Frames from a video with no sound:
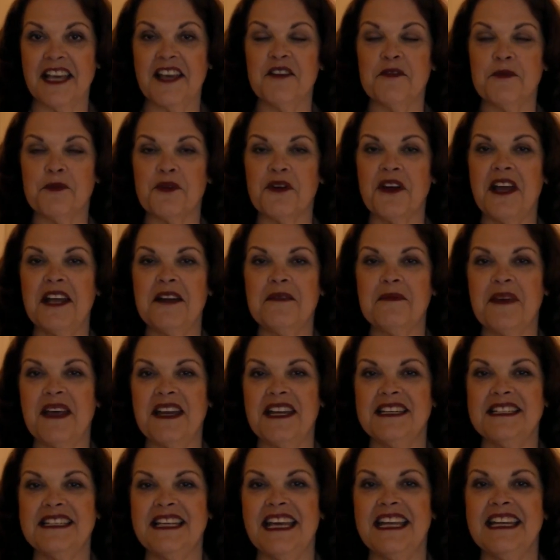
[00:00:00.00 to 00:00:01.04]
I have prayed,
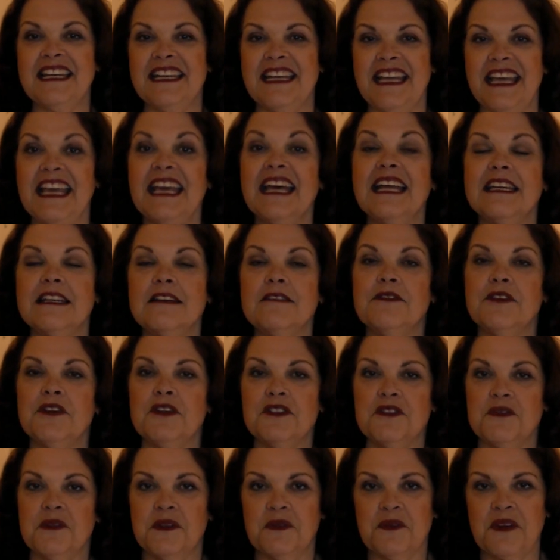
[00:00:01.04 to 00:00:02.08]
meditated, and
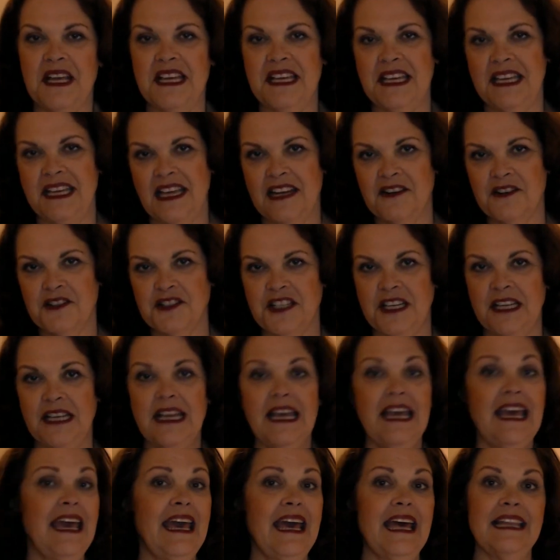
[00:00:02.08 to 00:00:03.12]
infused with Reiki energy,
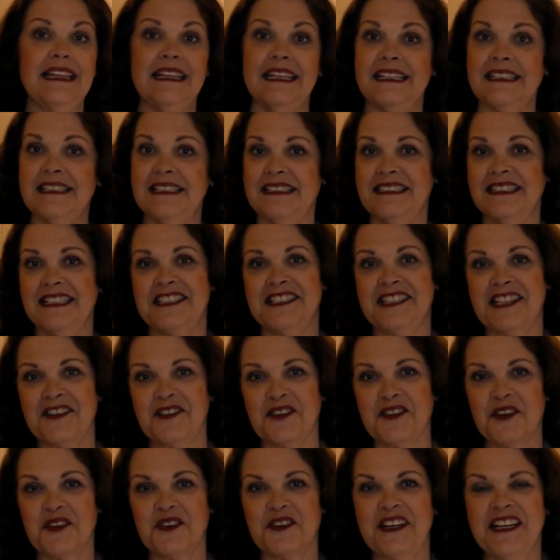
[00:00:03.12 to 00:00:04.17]
and this is a
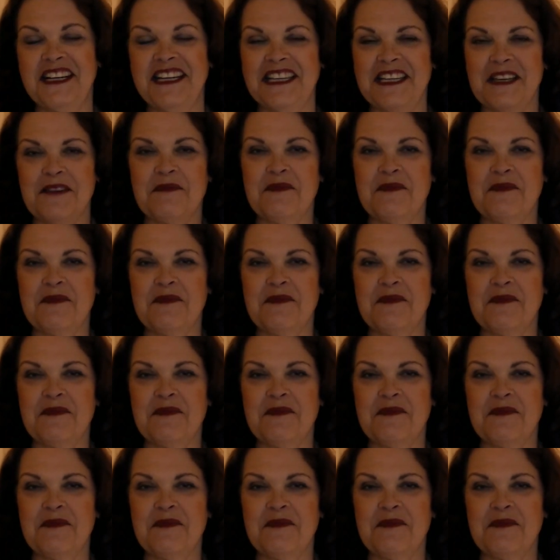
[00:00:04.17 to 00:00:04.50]
general reading.